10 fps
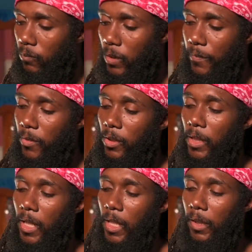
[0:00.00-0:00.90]
Keep a gun in
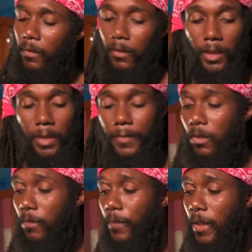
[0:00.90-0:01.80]
your hand, keep a
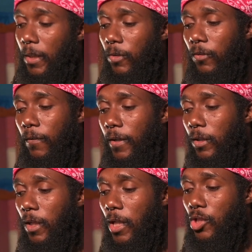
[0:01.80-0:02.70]
gun in the panel, cover
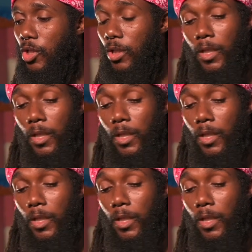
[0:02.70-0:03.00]
it in a nice sheet.